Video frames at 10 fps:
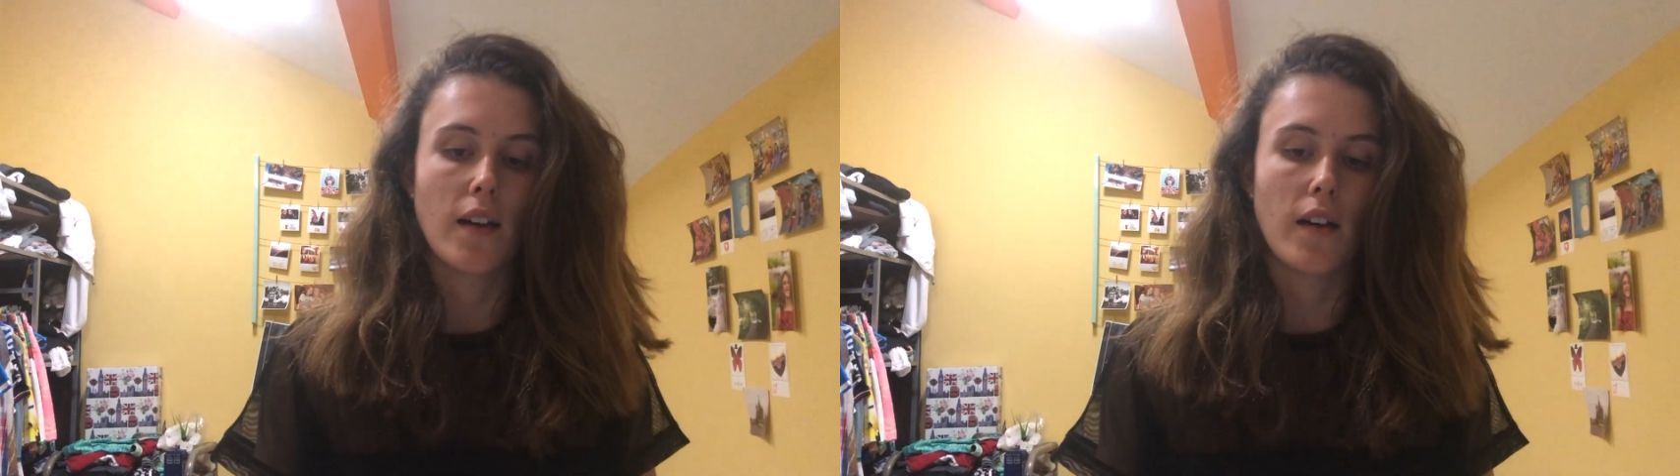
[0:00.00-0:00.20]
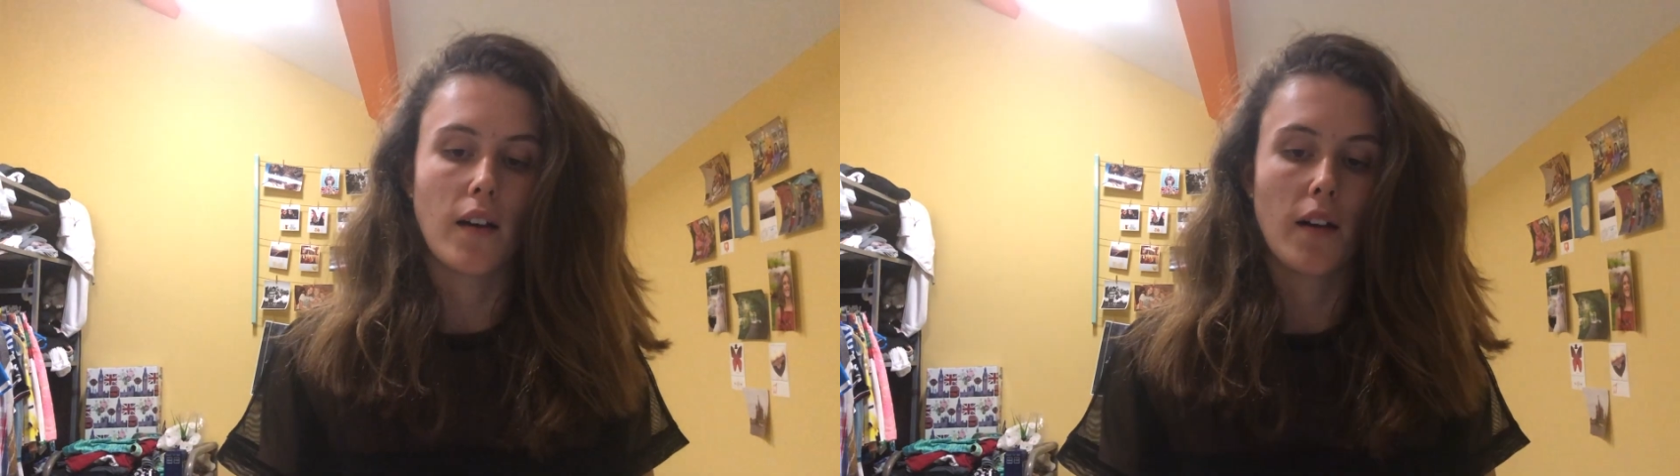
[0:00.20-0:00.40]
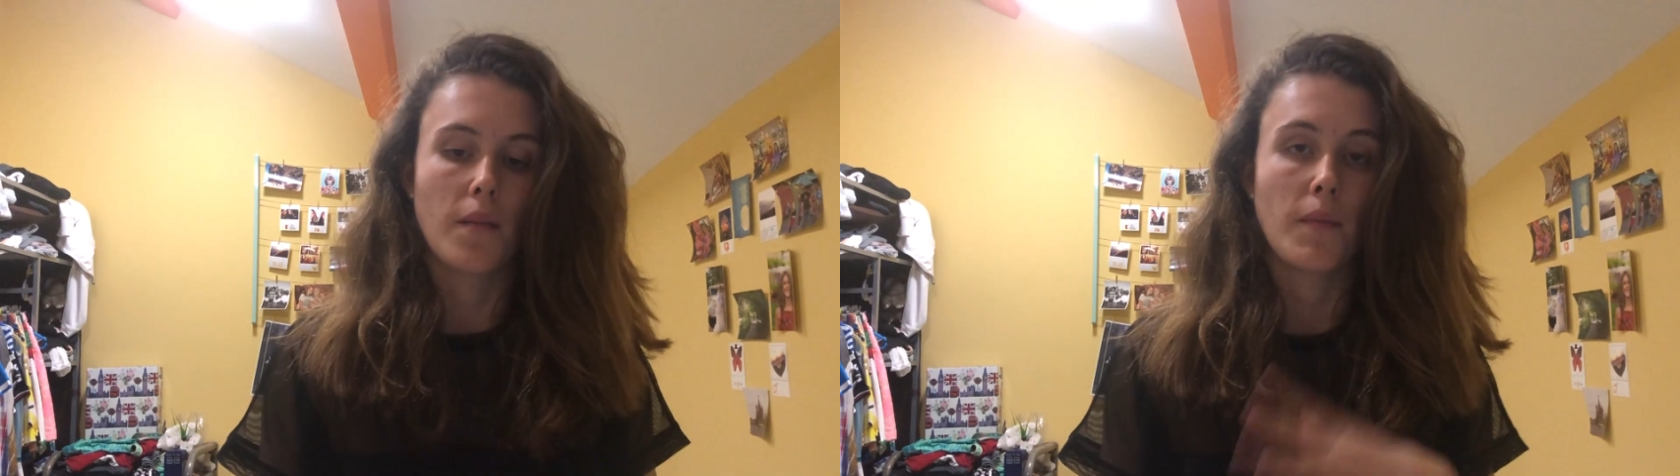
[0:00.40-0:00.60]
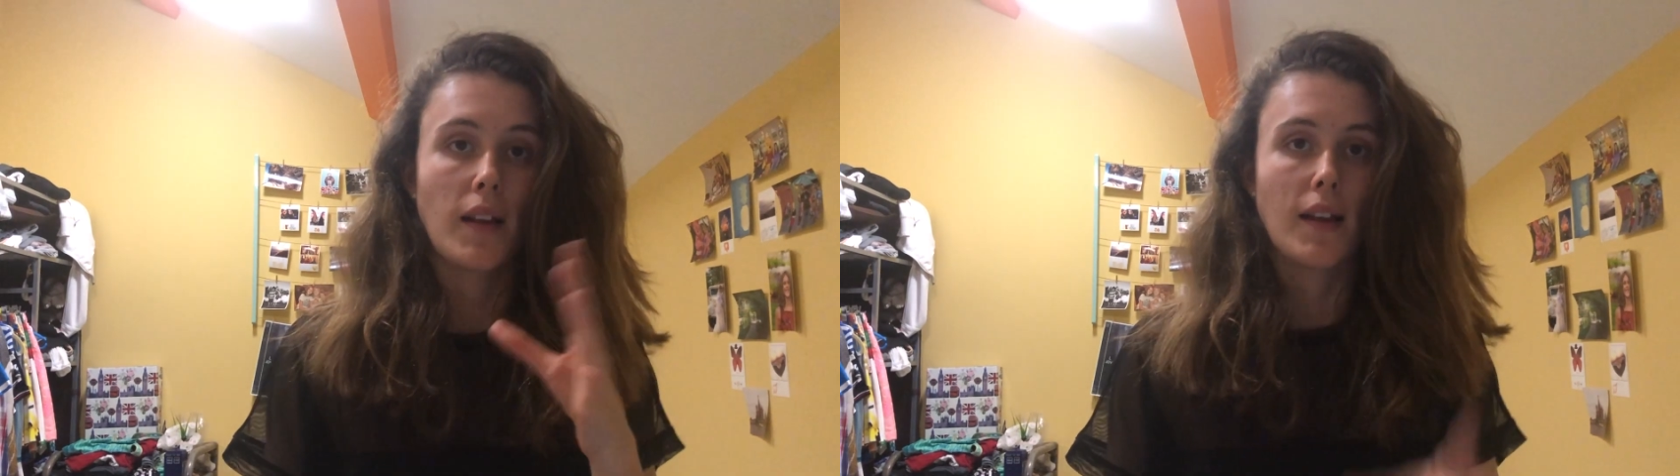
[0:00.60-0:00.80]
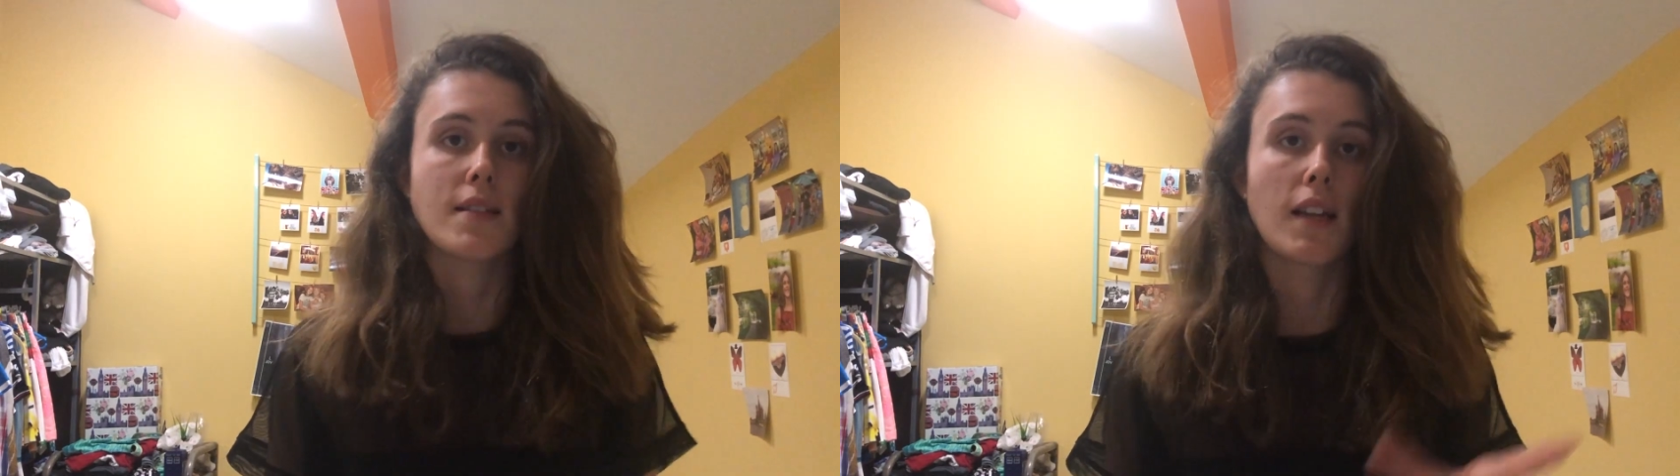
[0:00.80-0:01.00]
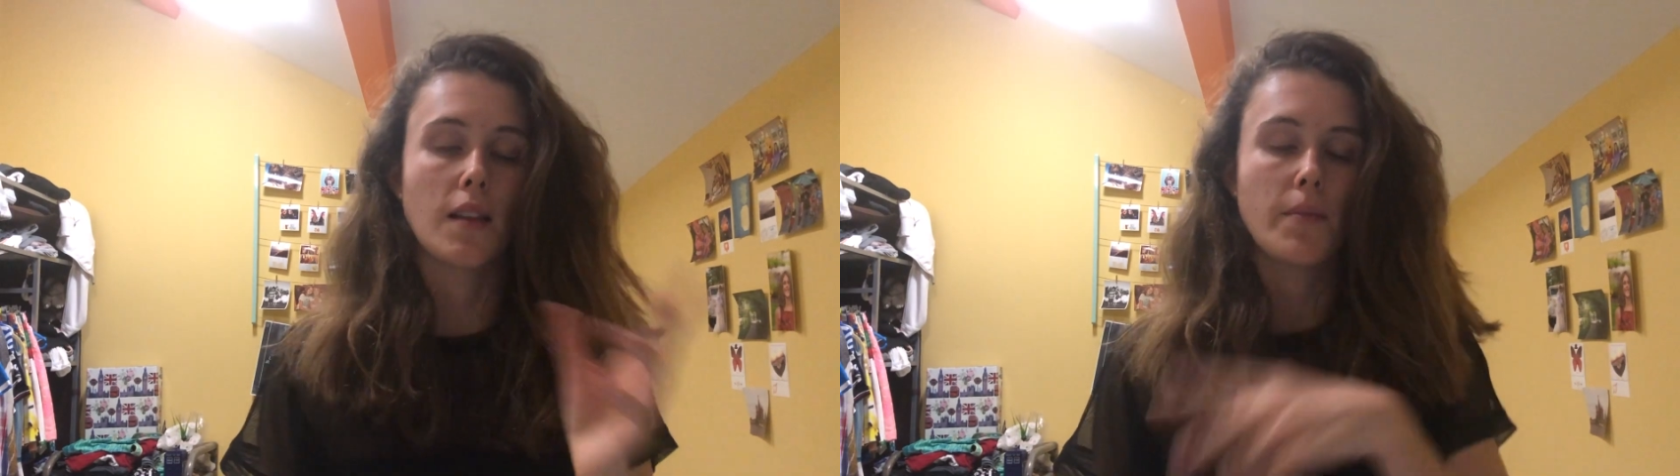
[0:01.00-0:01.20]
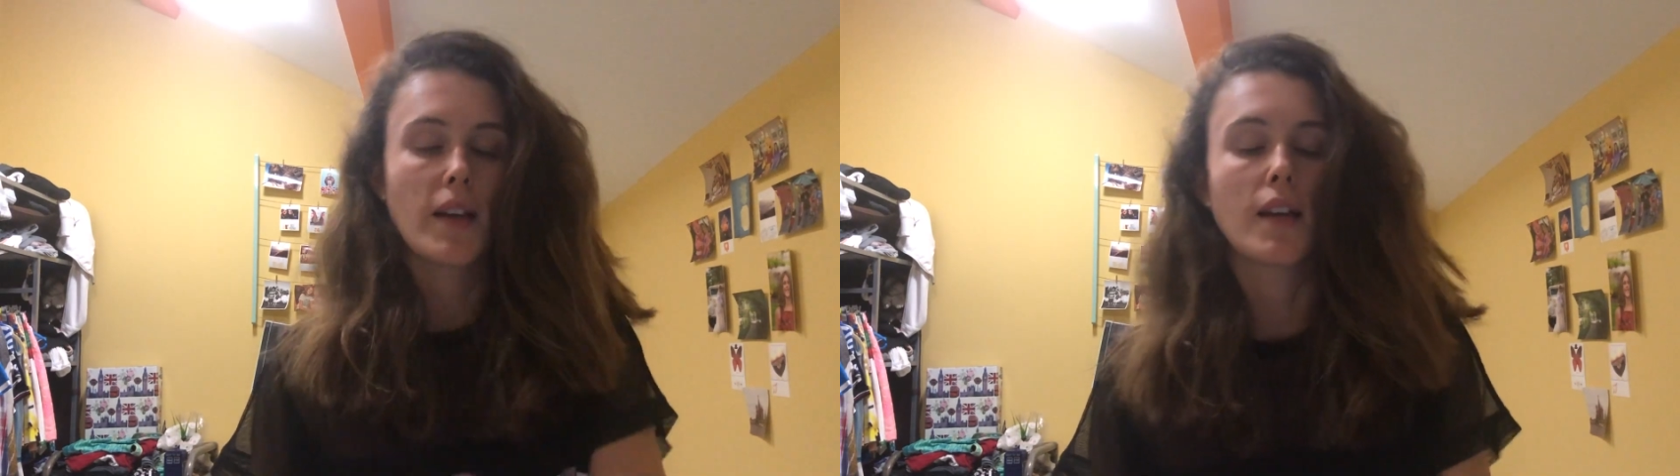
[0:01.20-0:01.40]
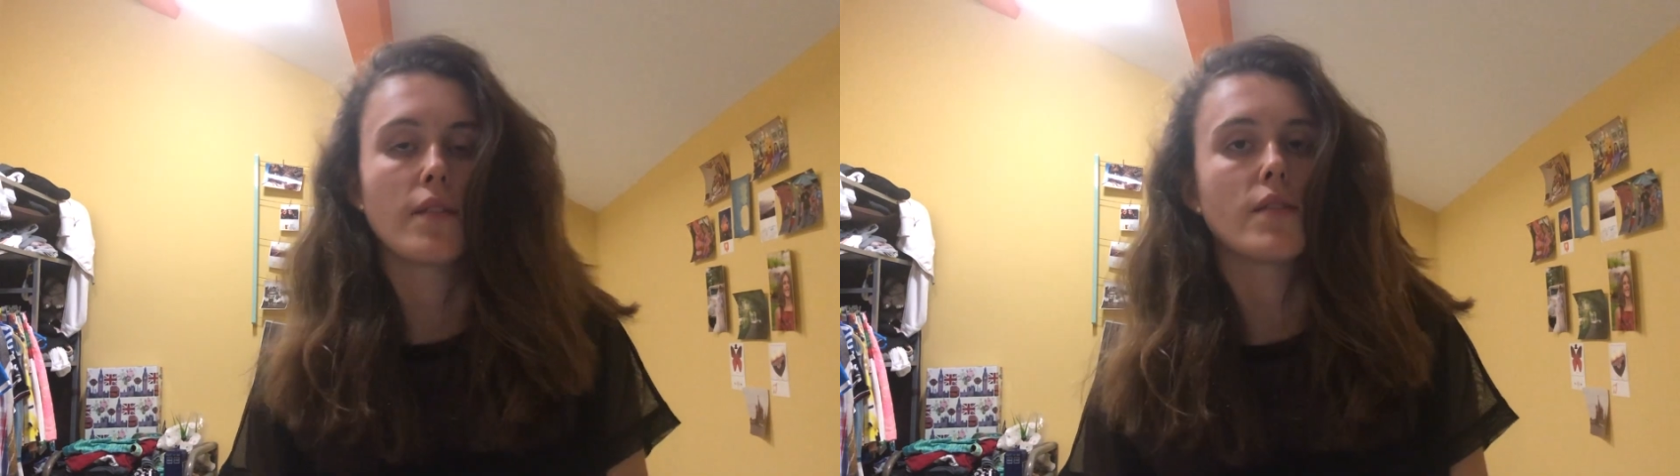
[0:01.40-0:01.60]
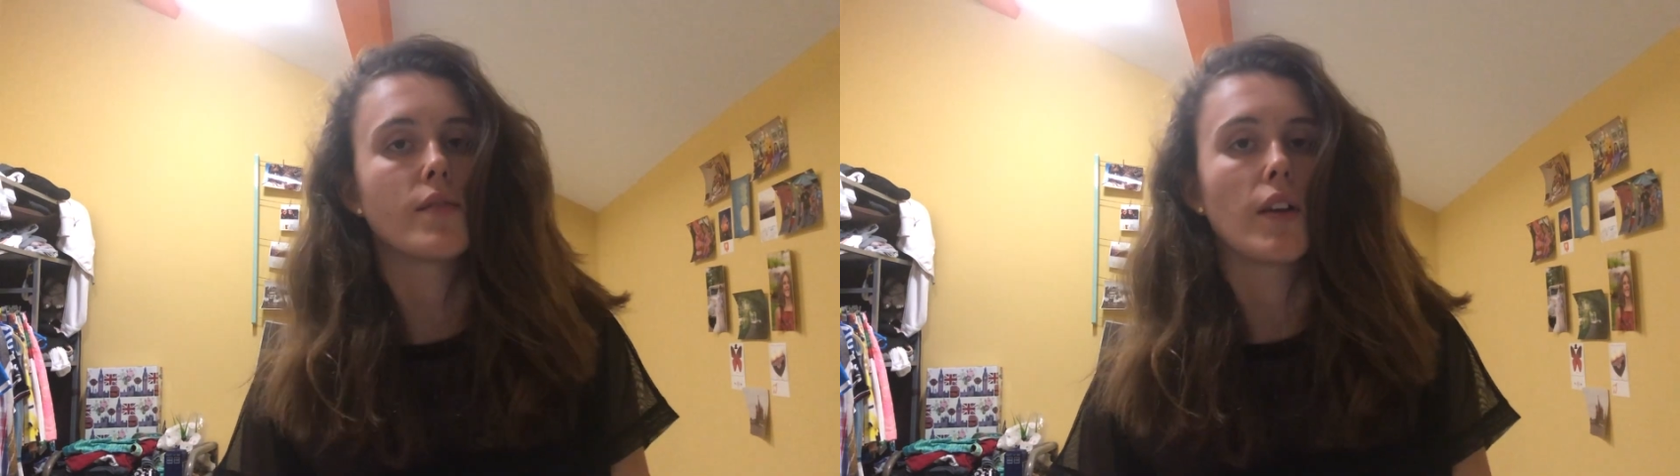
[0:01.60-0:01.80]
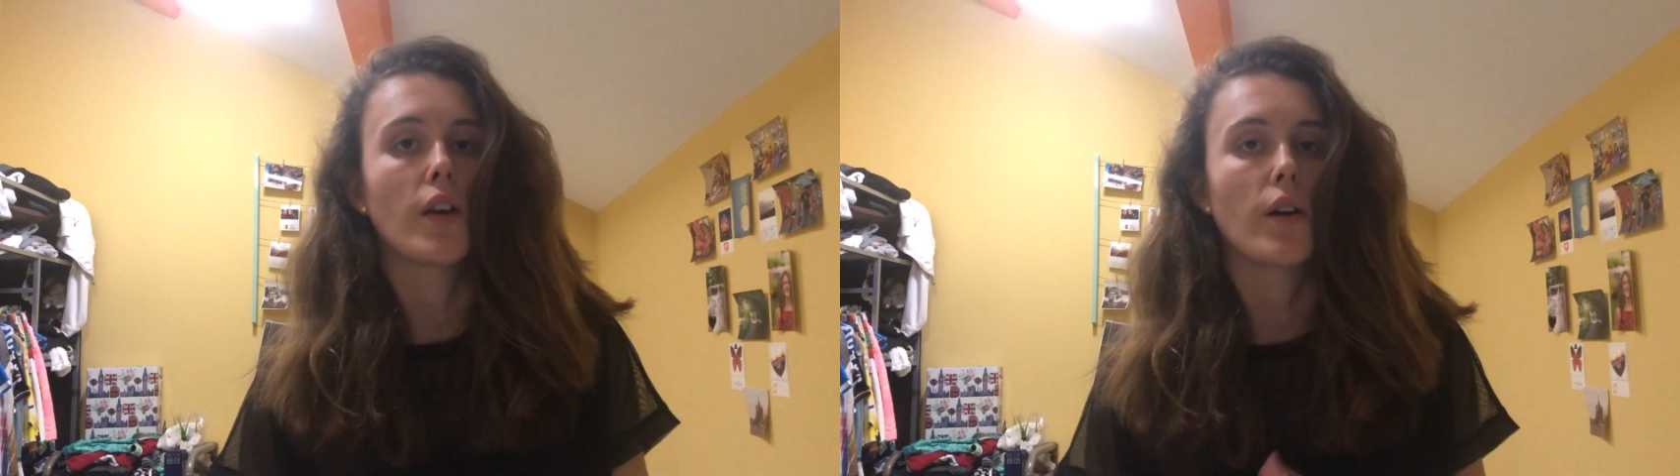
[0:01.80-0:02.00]
like I said at the beginning of this
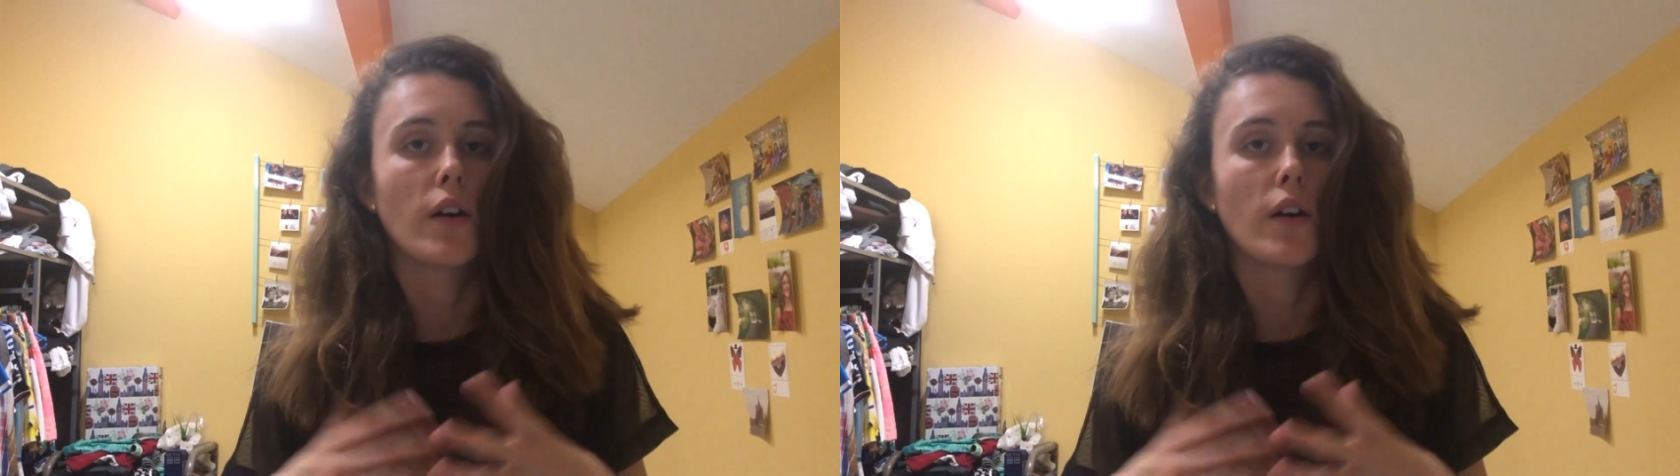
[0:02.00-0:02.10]
video,